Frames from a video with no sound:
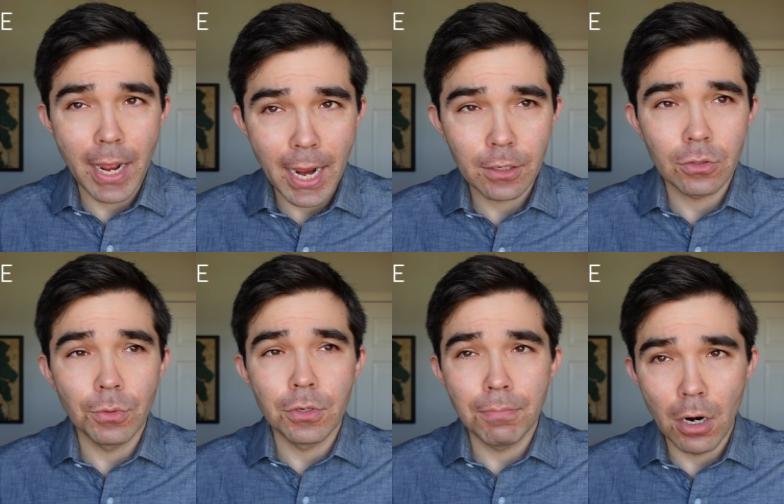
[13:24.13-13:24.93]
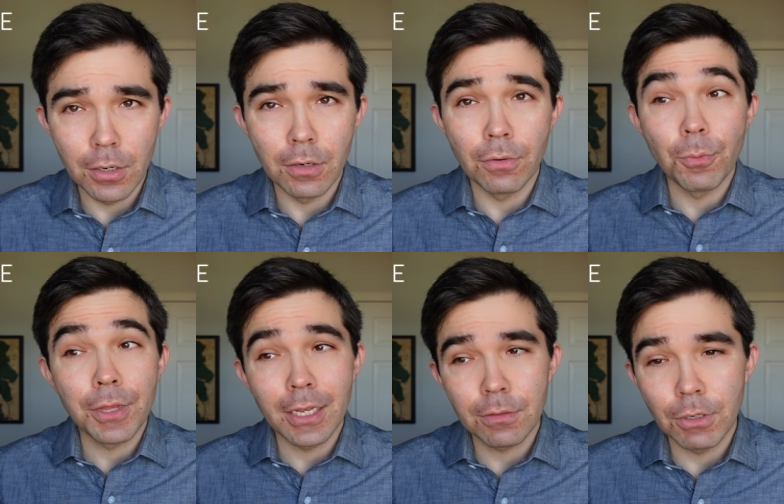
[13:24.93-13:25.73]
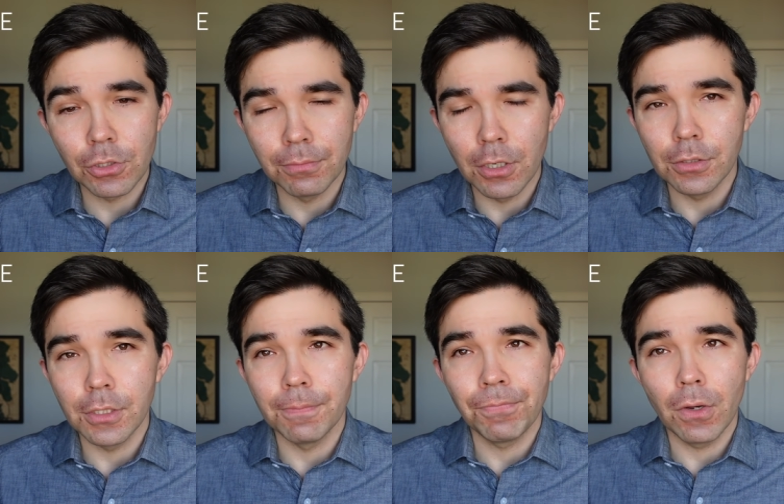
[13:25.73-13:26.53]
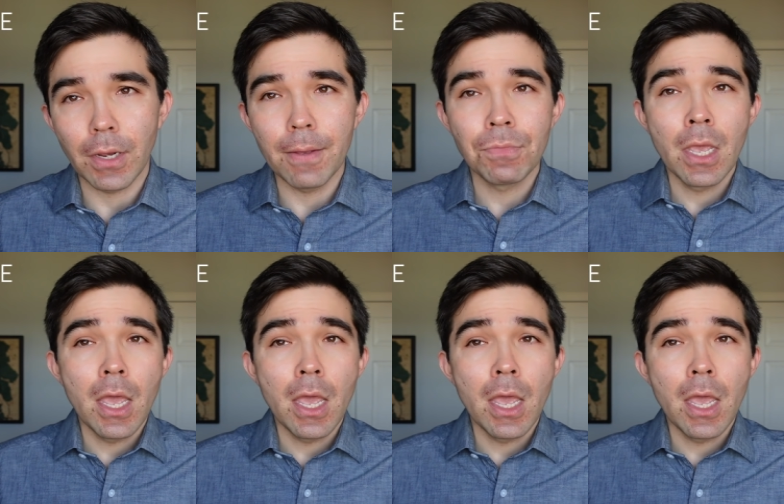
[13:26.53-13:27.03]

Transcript: ex or with your partner or with that special person. Okay